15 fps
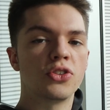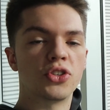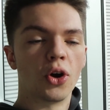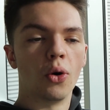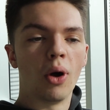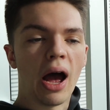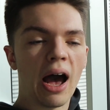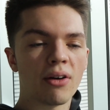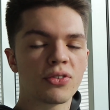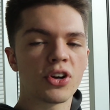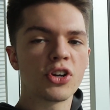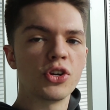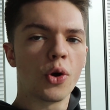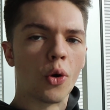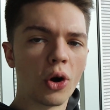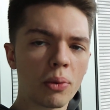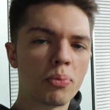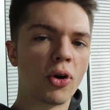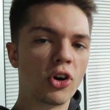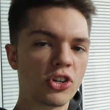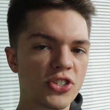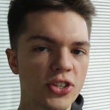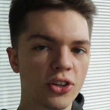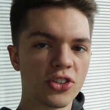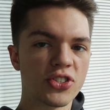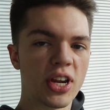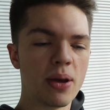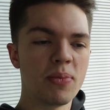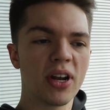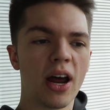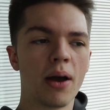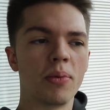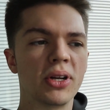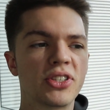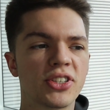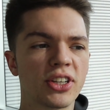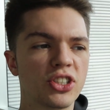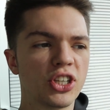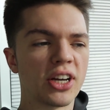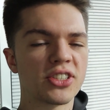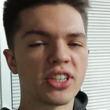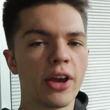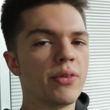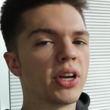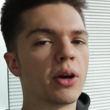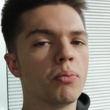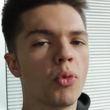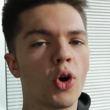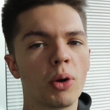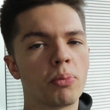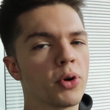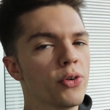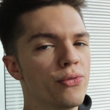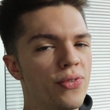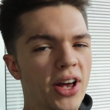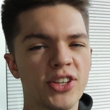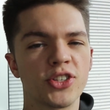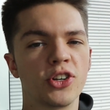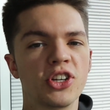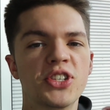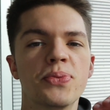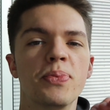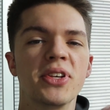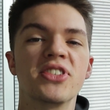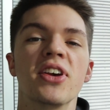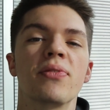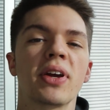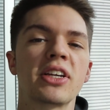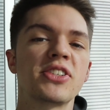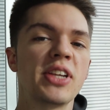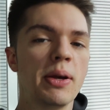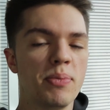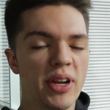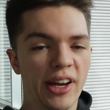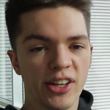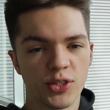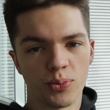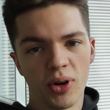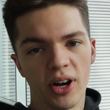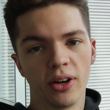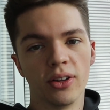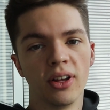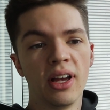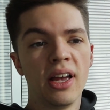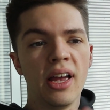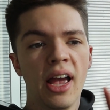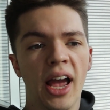So after your personal statement, I would suggest giving a more professor-specific statement as well.